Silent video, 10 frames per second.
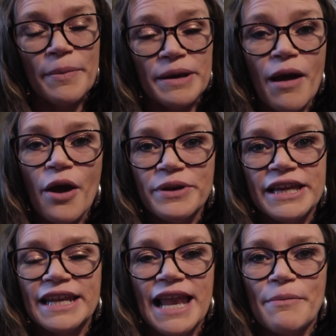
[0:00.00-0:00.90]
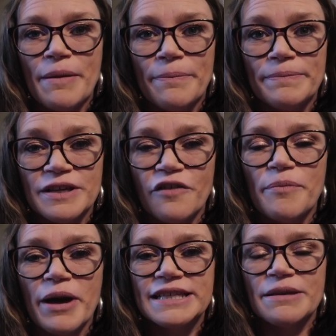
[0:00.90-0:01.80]
But I'm only going to let myself
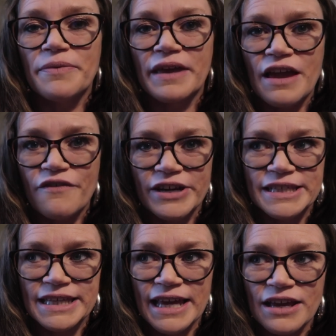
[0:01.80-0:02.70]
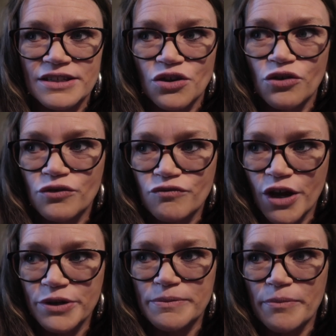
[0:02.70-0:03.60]
buy something if I see it on
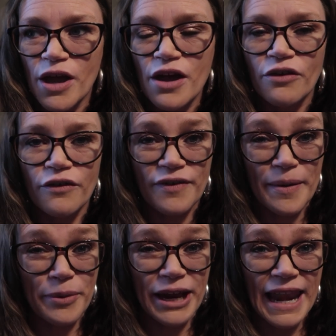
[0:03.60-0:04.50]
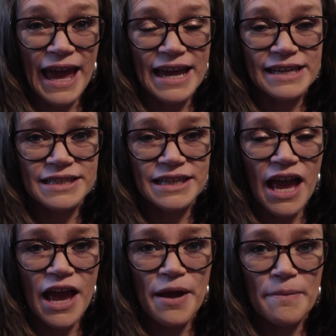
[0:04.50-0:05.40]
Rosenberg or Fabricland,
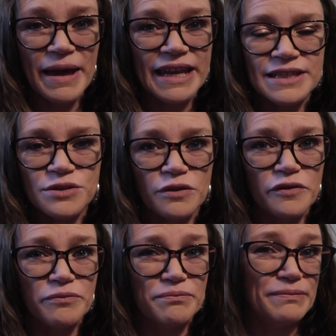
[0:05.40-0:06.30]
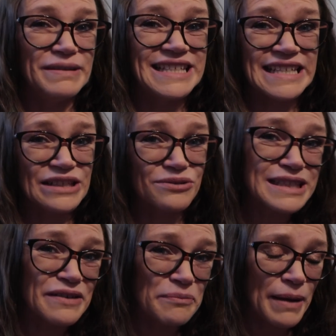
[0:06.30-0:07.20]
and it's sort of £6 or
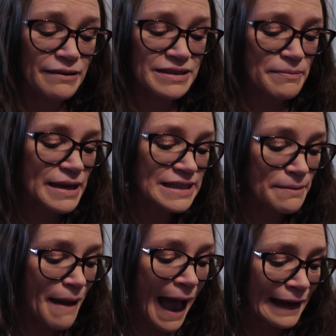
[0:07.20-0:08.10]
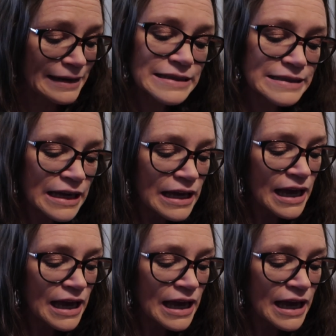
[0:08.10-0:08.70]
£7 a metre max.